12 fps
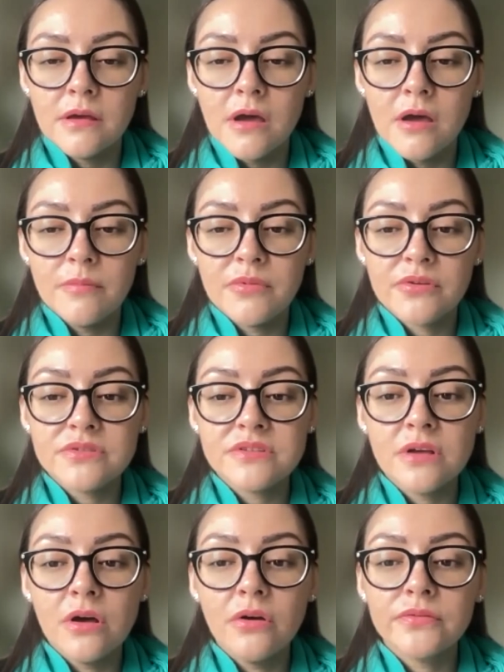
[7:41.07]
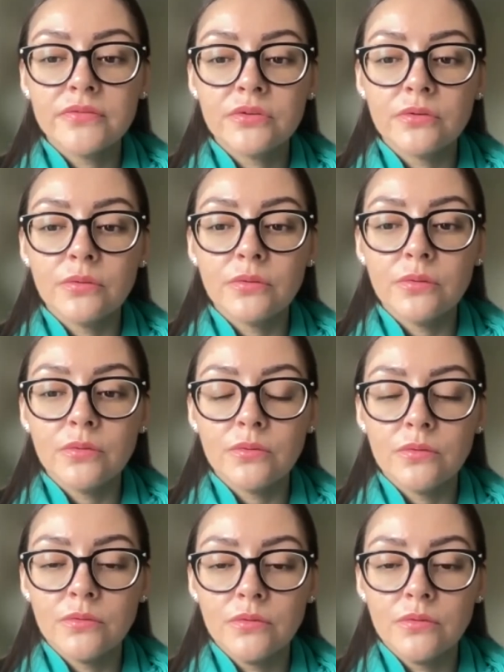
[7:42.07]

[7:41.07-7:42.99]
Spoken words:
up yourself to